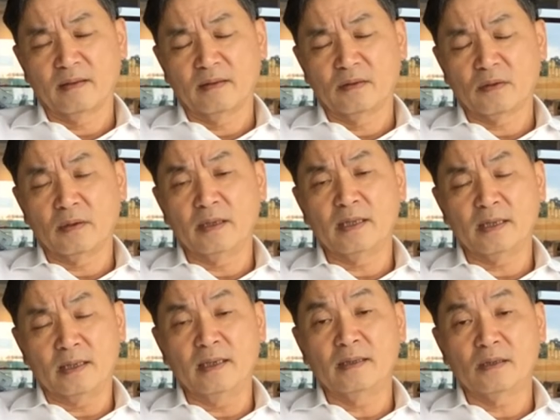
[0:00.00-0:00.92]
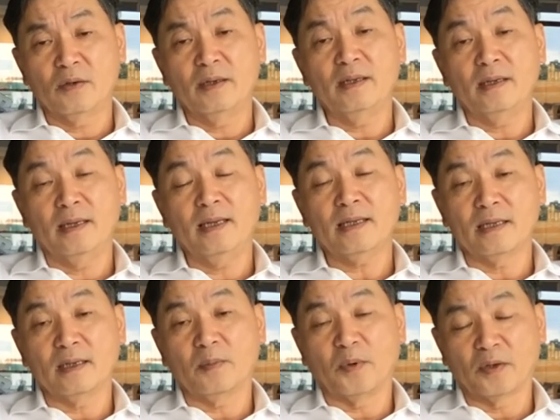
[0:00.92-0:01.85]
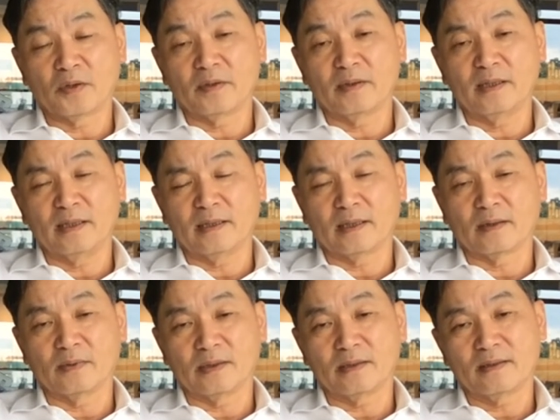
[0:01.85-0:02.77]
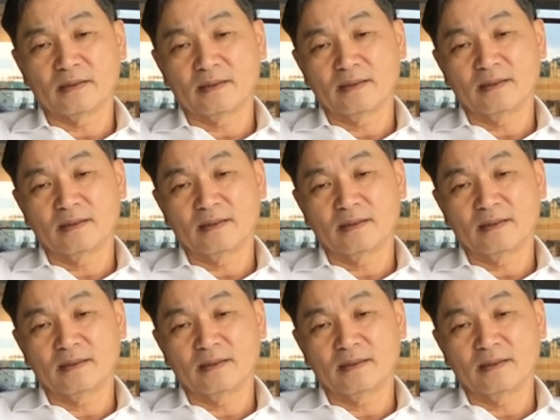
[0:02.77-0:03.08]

So it is an opportunity, in other words.